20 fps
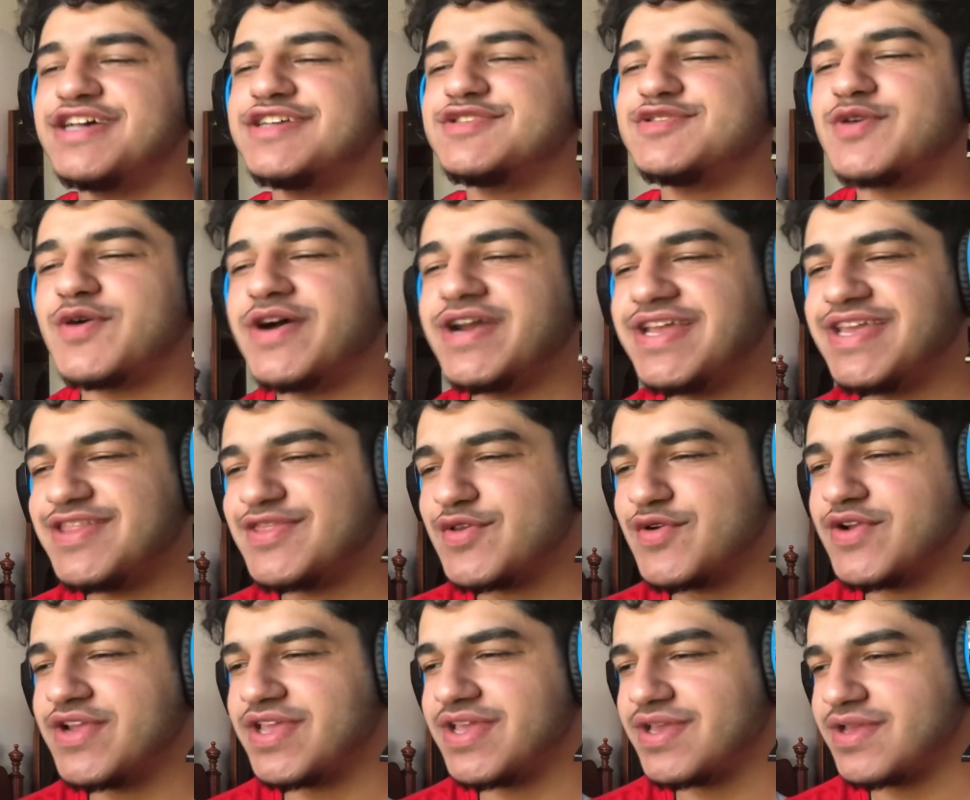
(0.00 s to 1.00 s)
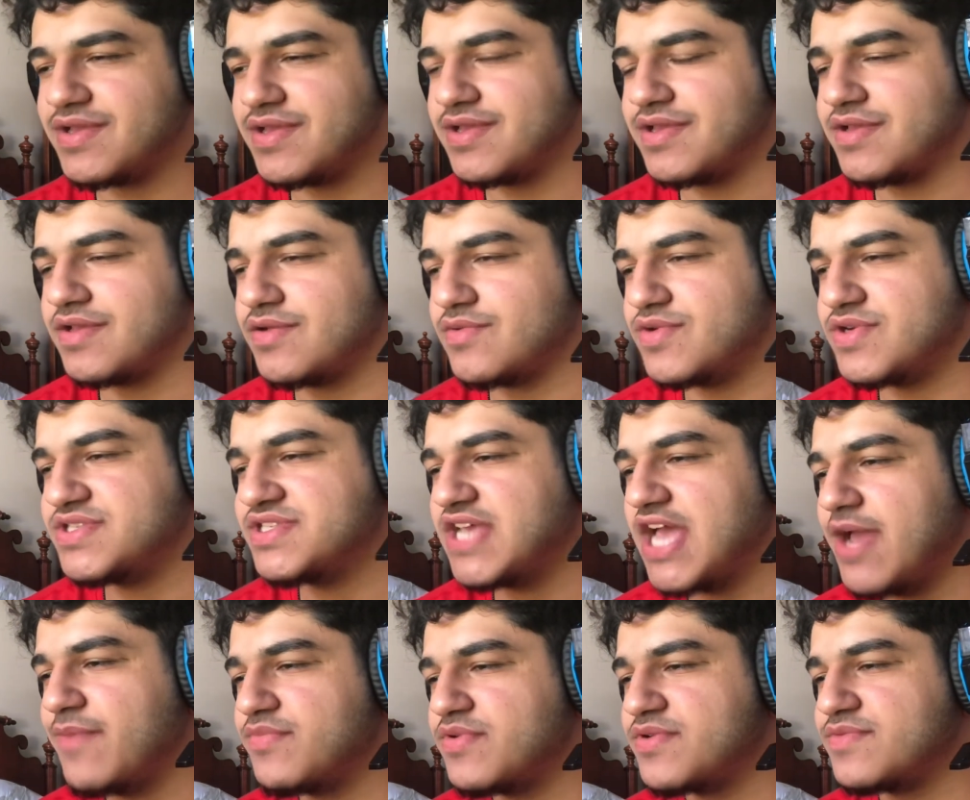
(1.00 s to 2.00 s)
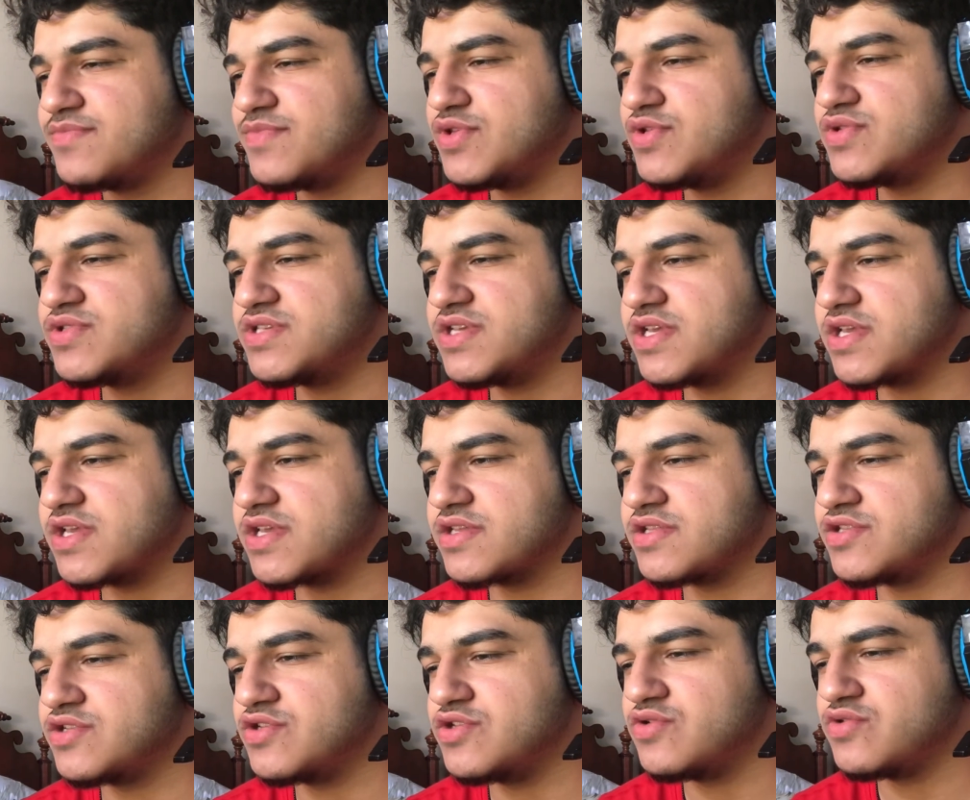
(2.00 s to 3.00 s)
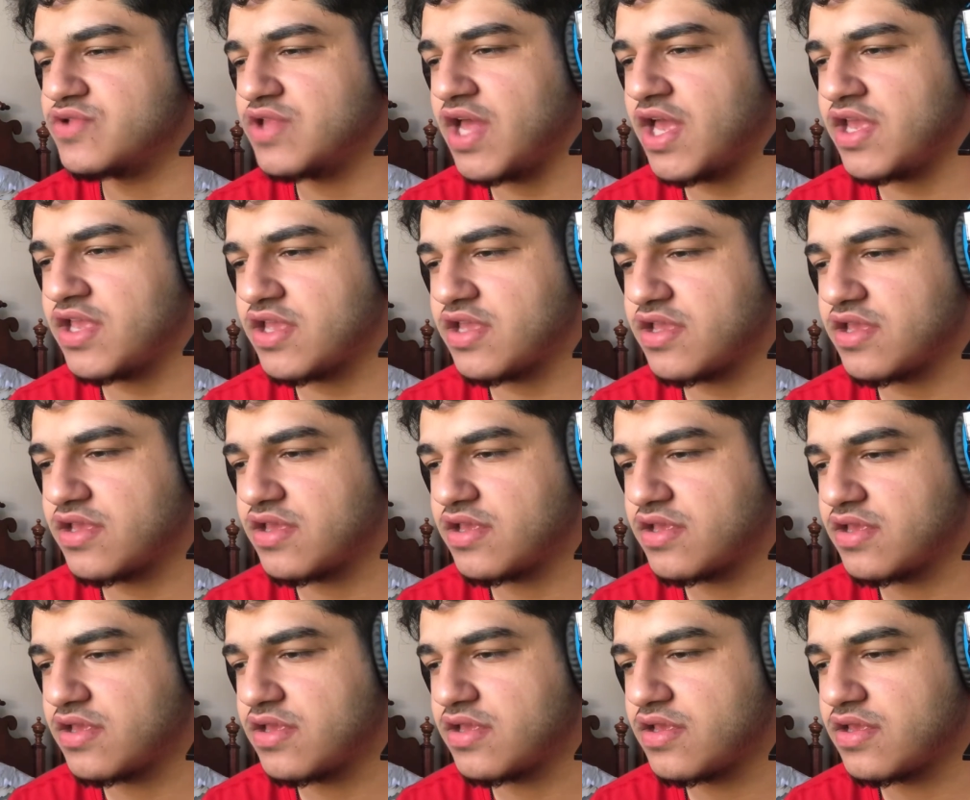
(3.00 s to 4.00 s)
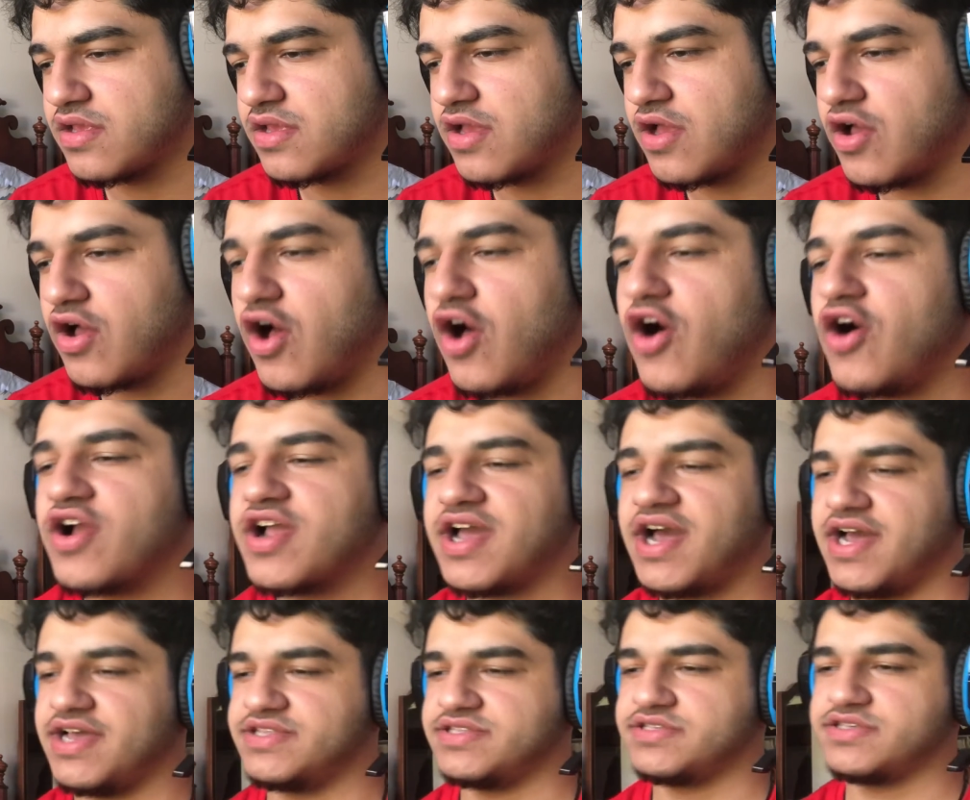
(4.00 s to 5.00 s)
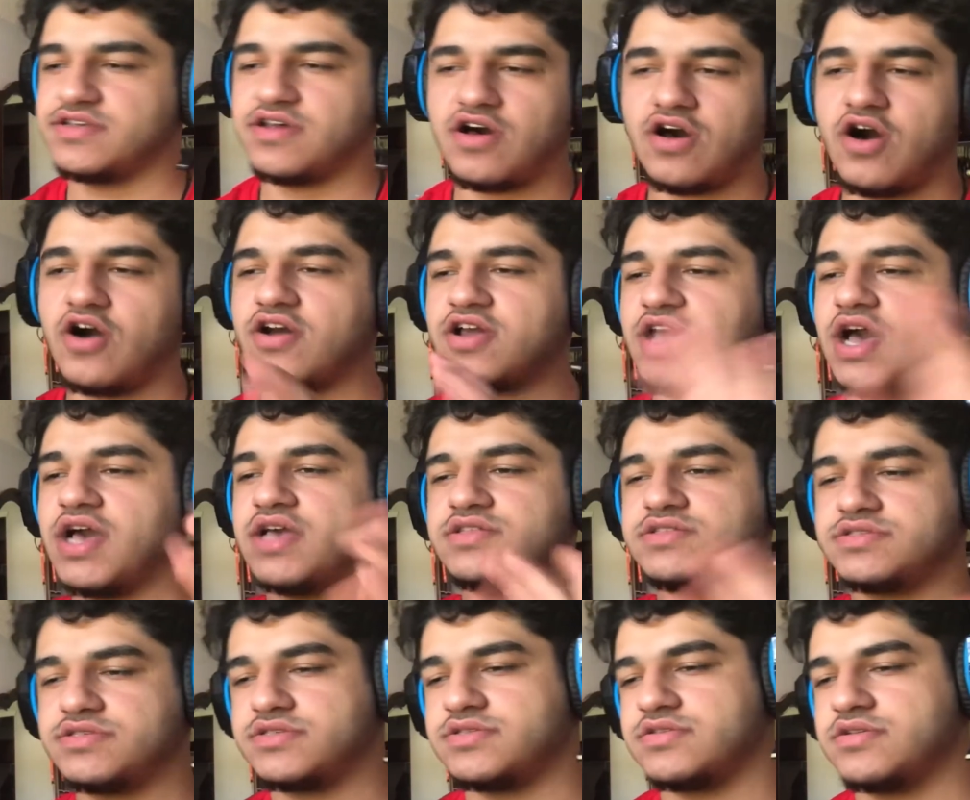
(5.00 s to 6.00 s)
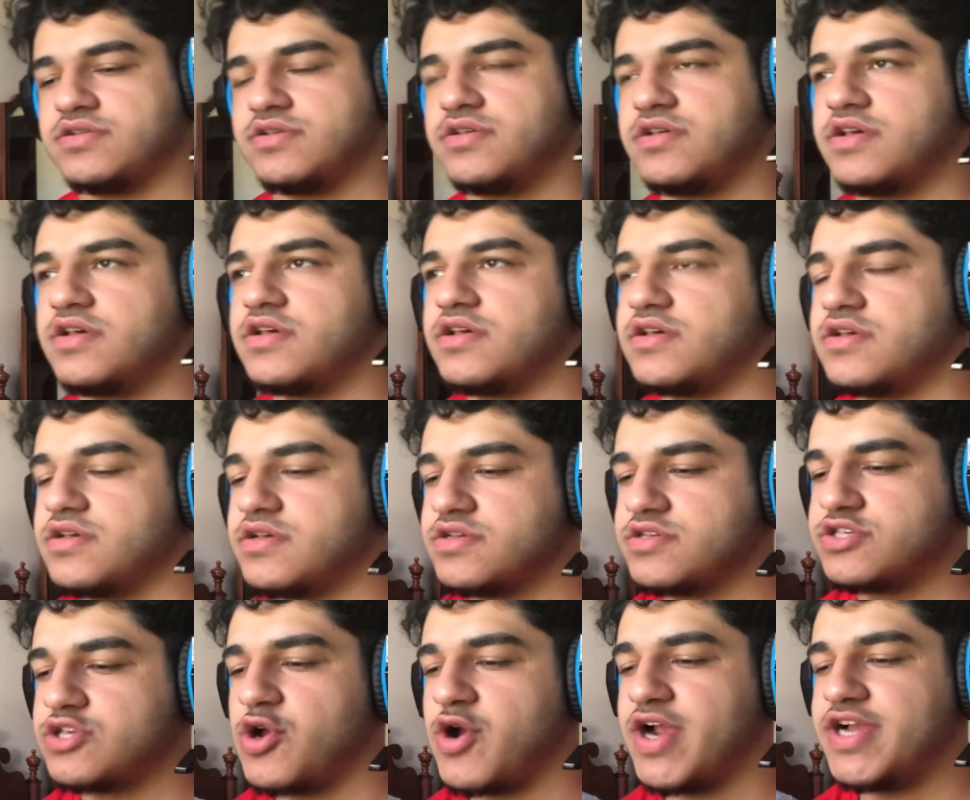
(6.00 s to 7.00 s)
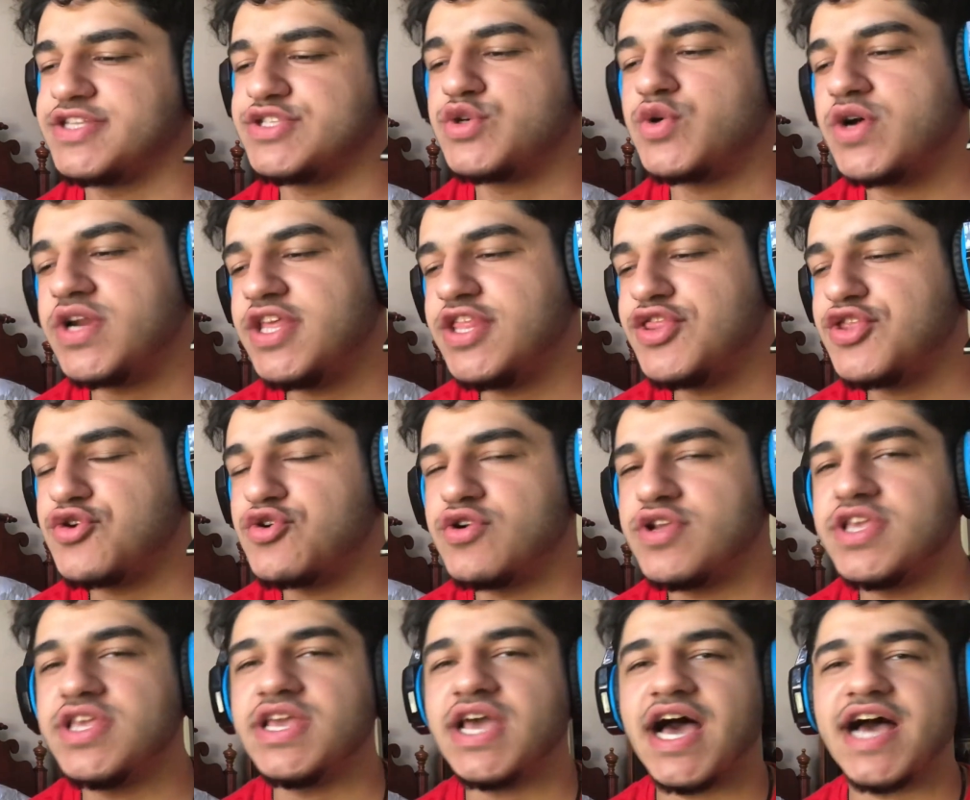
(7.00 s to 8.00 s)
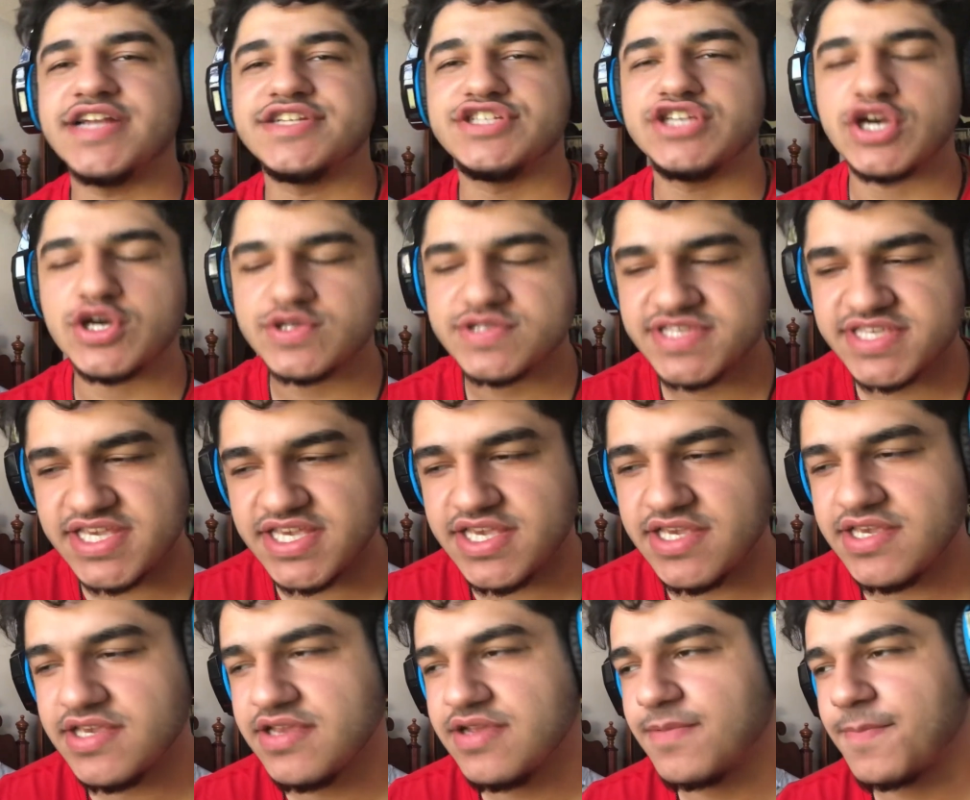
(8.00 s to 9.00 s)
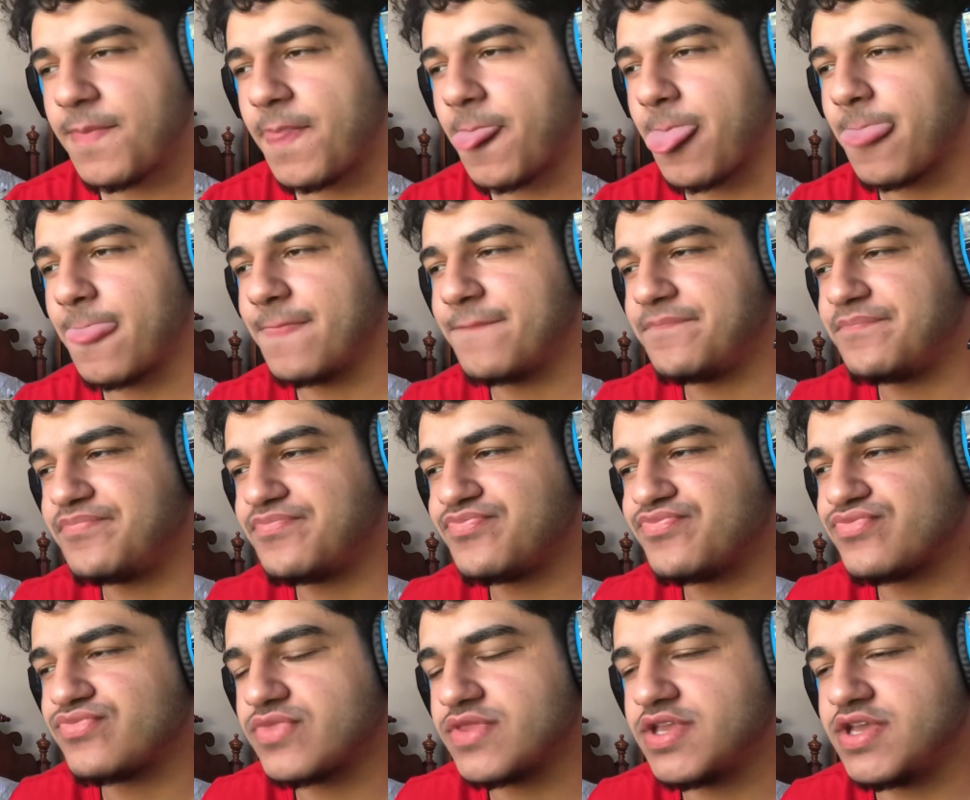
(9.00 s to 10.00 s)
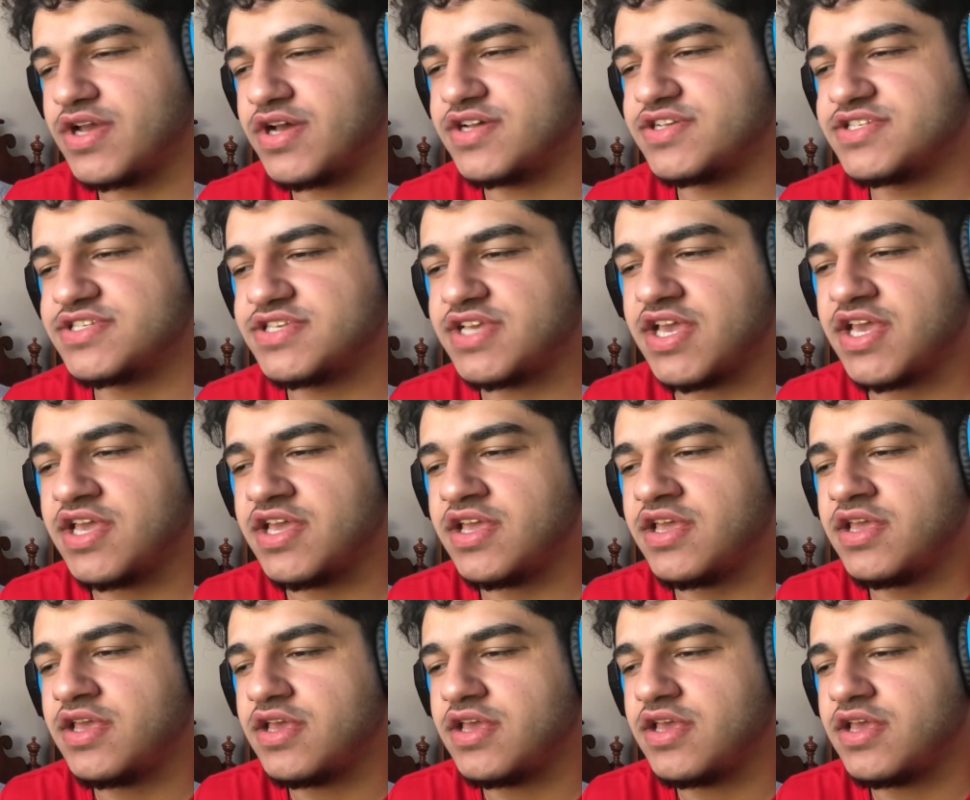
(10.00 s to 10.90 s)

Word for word: 23. What type of music do you like? All kinds. All kinds. So all right, 23. I chose E. You know what I'm saying?